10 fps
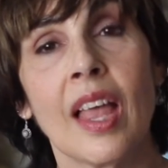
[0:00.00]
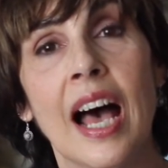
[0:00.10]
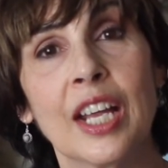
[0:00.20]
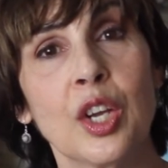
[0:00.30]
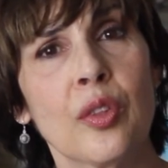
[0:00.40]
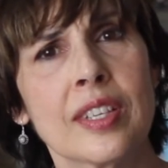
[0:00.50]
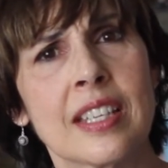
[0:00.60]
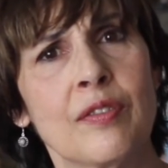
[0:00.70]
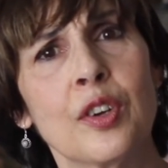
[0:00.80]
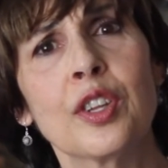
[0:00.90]
I know this,
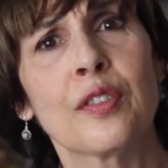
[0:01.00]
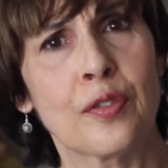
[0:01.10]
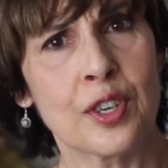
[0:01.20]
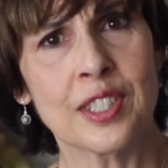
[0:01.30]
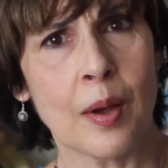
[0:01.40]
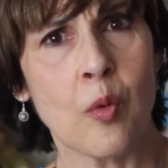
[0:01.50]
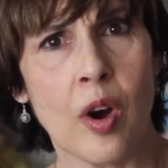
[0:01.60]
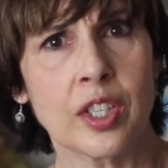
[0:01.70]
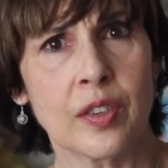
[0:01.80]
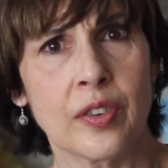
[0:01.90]
if you're the first time
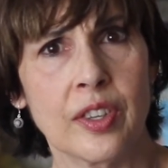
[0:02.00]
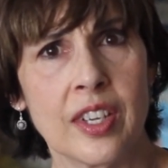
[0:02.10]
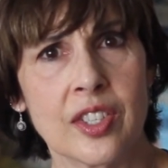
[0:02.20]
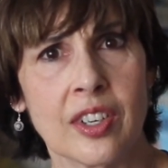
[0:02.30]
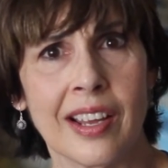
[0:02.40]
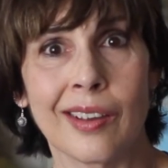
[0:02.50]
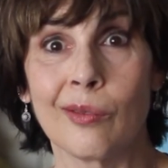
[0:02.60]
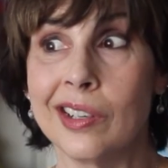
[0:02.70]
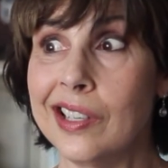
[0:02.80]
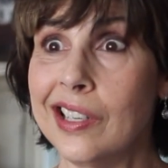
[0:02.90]
watcher for this, you're like,
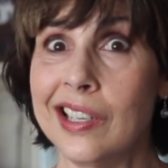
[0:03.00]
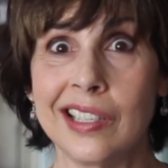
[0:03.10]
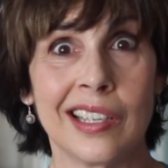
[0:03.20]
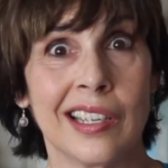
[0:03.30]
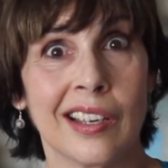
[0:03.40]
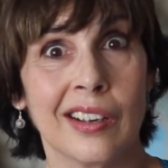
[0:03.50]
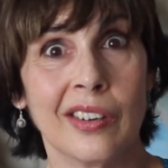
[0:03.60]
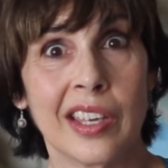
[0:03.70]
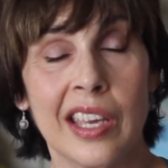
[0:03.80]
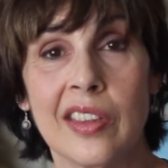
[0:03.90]
what?
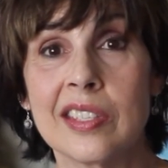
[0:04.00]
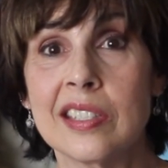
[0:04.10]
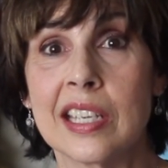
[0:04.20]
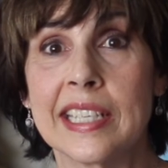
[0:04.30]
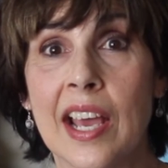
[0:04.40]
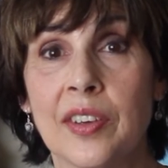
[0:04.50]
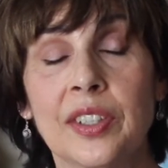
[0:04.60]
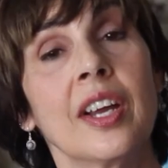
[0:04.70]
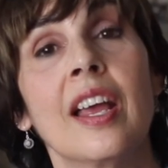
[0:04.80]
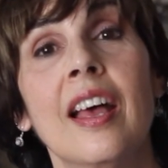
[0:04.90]
Okay, this is a
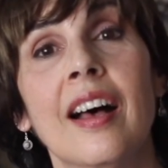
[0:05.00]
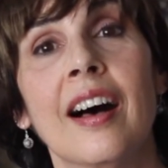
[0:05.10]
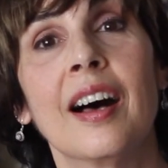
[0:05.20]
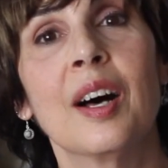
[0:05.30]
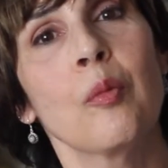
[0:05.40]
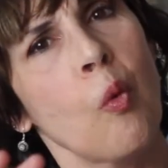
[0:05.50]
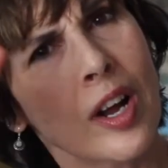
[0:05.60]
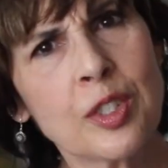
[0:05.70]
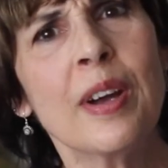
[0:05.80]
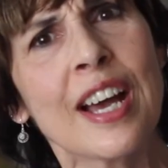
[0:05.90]
downer.
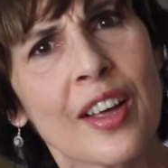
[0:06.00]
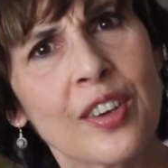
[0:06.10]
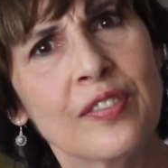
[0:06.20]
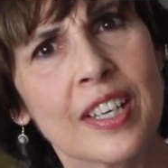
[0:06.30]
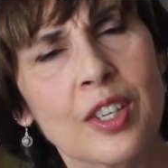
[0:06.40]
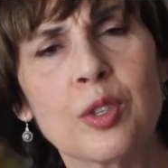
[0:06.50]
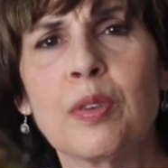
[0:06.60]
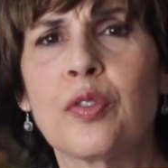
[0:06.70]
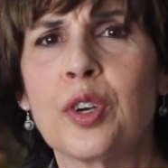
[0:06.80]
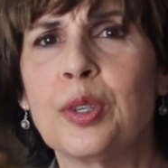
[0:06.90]
Watch my other videos
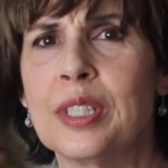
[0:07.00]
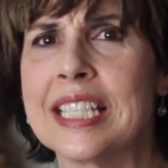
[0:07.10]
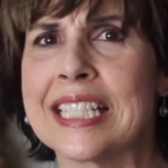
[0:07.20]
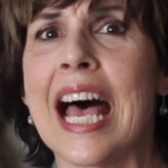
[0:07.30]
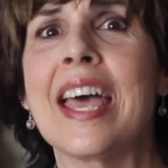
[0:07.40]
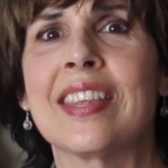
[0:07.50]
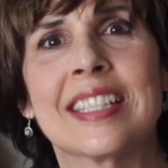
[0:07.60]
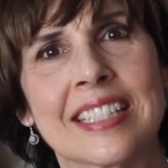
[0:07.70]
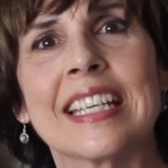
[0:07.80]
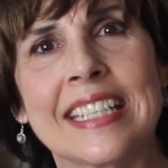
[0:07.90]
before you decide
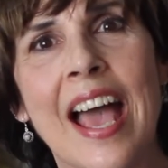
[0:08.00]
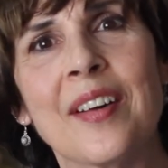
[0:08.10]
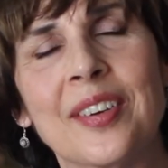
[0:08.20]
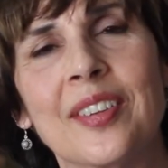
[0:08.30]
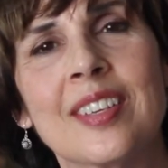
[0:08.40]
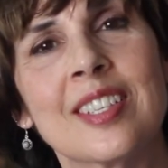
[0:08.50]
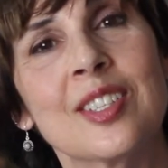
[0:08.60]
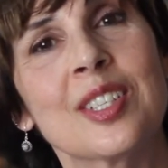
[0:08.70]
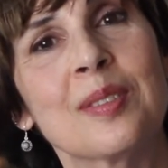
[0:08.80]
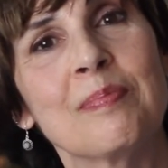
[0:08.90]
this is a downer. This
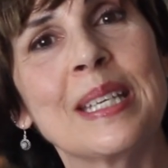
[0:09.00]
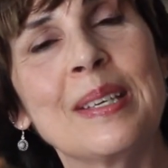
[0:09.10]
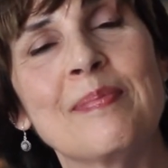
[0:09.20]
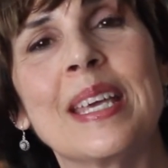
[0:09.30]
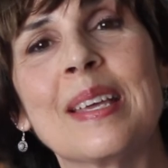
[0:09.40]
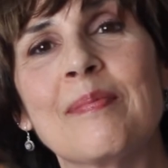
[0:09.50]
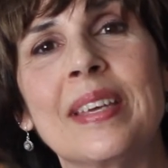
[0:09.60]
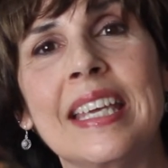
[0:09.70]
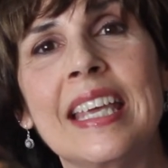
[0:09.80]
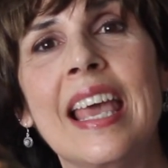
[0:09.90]
is just me being
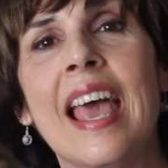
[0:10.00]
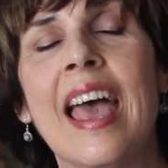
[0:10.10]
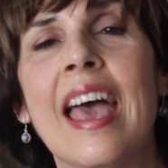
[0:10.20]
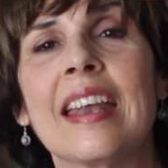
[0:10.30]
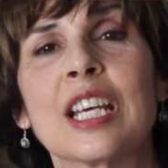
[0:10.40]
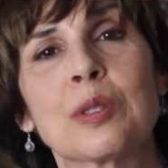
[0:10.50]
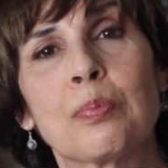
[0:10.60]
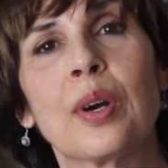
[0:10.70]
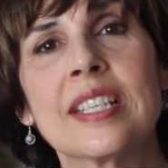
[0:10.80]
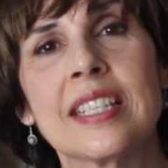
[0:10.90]
me and
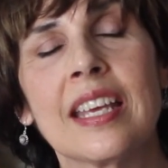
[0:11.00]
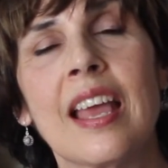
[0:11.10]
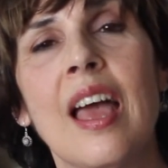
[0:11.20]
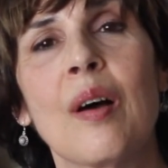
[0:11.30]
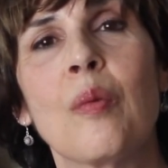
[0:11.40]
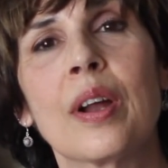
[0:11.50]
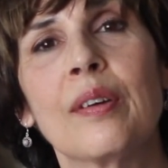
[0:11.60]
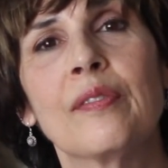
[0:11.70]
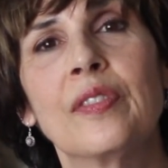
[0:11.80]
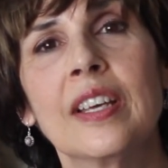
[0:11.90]
expressing what
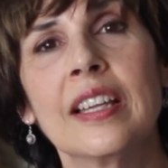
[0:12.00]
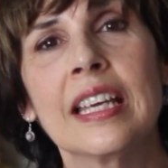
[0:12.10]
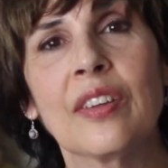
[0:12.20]
I'm feeling.